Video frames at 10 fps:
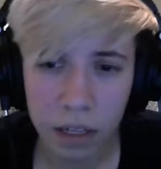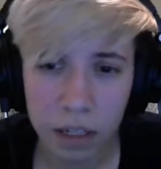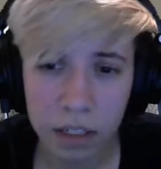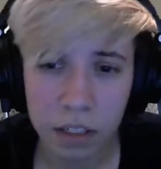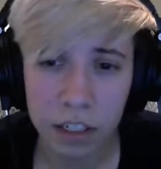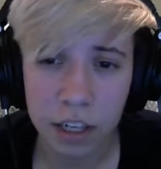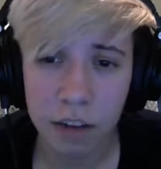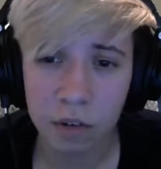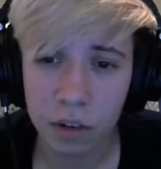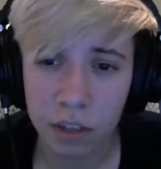it is
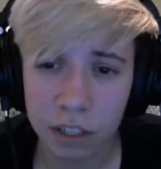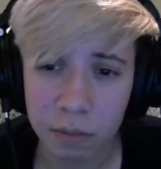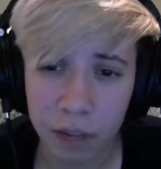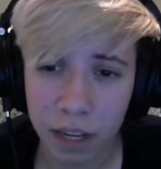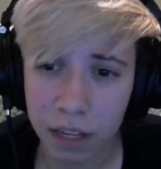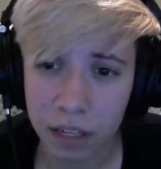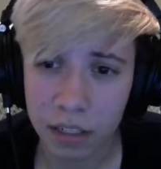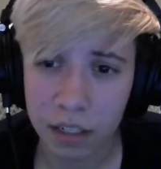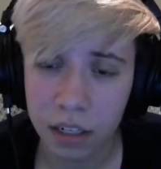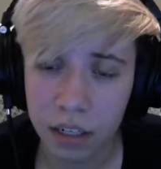never explained.
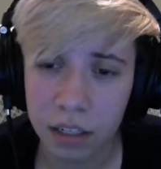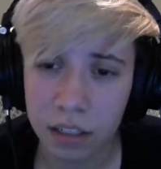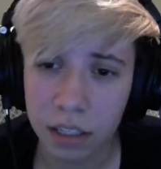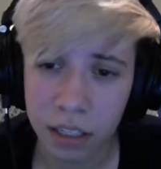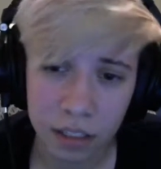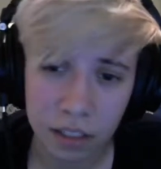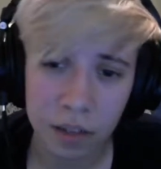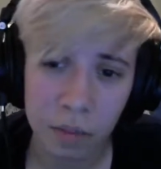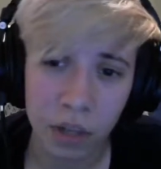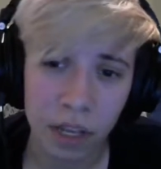And like, this is
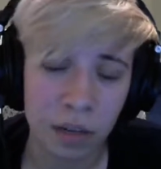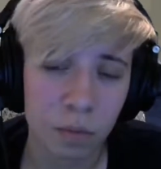complaint number